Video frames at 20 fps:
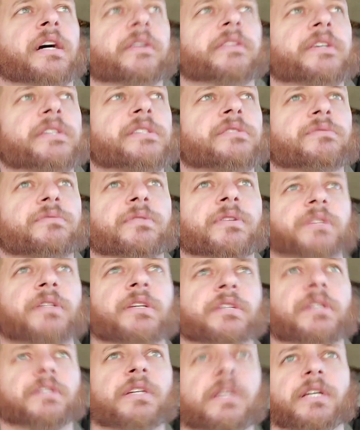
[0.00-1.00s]
This
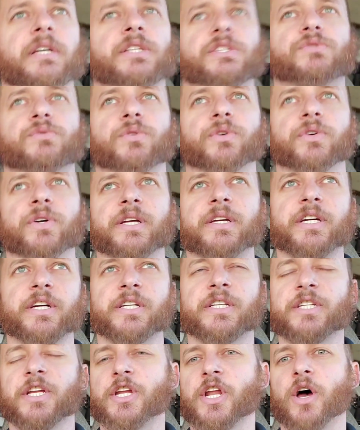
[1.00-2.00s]
is really
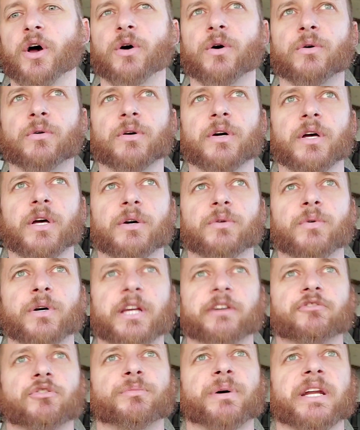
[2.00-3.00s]
good to know
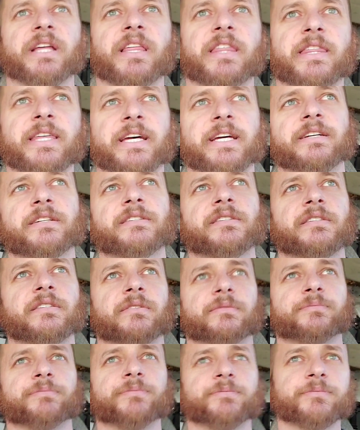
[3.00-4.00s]
what everybody
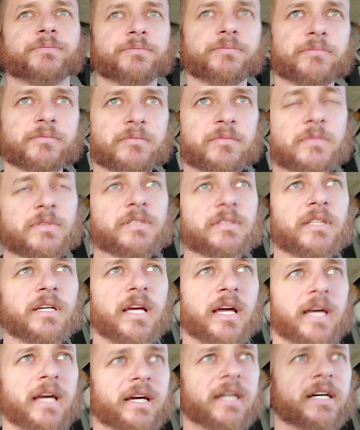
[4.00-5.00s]
thinks.
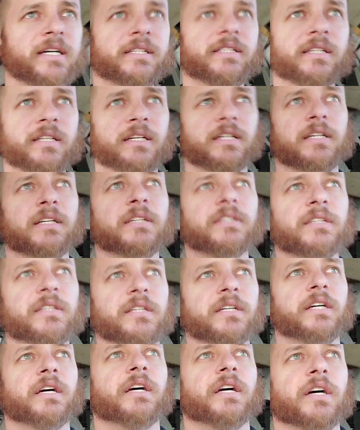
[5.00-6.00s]

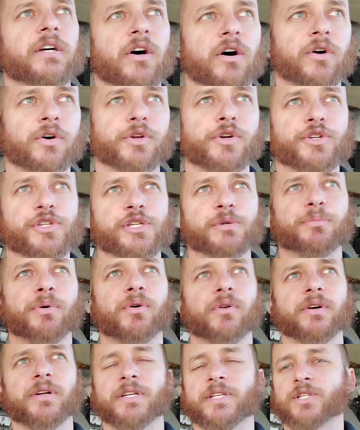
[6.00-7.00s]
And, all your
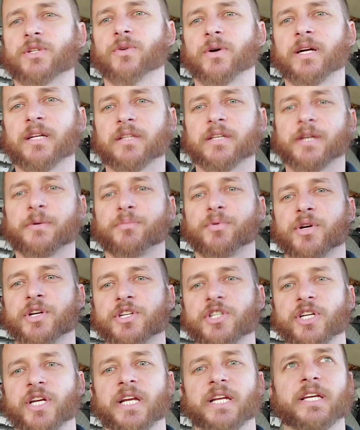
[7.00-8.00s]
support is greatly
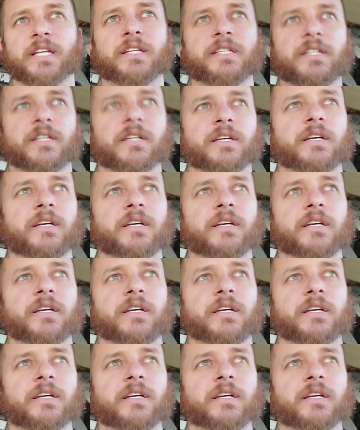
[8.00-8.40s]
appreciated